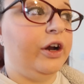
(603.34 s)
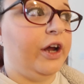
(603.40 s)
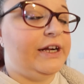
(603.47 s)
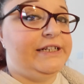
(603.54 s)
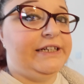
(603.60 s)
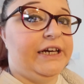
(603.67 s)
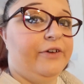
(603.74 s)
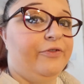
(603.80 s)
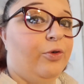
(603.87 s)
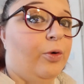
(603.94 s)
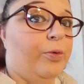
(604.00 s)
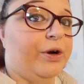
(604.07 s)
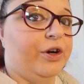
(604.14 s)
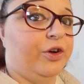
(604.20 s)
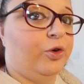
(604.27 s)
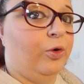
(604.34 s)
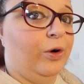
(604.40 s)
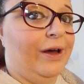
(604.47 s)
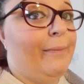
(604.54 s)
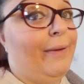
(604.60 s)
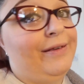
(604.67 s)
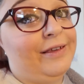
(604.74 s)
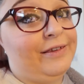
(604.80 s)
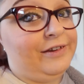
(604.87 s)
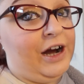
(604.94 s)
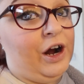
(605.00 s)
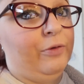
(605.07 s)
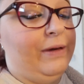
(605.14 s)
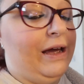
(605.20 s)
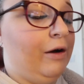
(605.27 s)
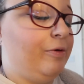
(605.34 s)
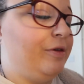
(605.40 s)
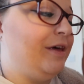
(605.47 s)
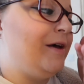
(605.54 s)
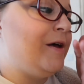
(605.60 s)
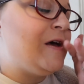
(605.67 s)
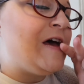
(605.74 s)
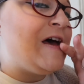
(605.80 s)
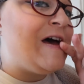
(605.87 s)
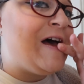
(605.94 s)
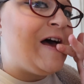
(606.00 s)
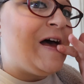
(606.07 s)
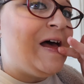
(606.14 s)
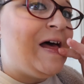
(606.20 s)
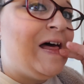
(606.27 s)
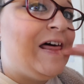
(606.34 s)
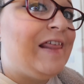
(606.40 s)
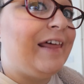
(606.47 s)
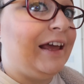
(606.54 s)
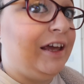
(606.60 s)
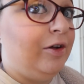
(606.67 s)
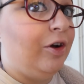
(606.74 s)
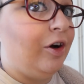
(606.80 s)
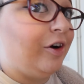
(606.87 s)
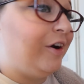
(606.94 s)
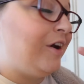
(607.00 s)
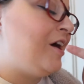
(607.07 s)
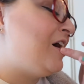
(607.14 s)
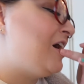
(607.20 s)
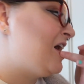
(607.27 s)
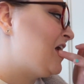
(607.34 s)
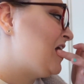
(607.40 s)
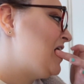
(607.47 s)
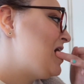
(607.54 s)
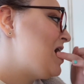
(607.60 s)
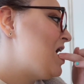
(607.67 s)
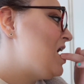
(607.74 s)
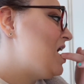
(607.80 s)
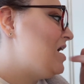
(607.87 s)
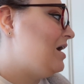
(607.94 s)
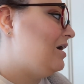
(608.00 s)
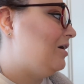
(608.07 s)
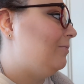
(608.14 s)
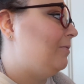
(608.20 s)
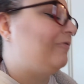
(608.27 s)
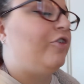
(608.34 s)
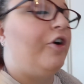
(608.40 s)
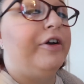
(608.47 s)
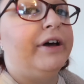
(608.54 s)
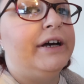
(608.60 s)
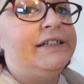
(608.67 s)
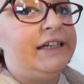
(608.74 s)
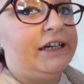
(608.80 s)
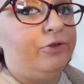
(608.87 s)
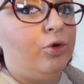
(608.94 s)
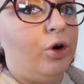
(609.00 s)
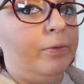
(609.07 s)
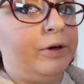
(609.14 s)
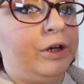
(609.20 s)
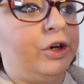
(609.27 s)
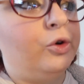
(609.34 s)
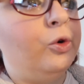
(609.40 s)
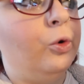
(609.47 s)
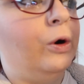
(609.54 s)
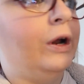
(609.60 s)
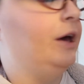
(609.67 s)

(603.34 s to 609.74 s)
an idea of what we're gonna call it. My sister helped me out with it. Thank you, Lauren. I've got an idea of what I'm gonna call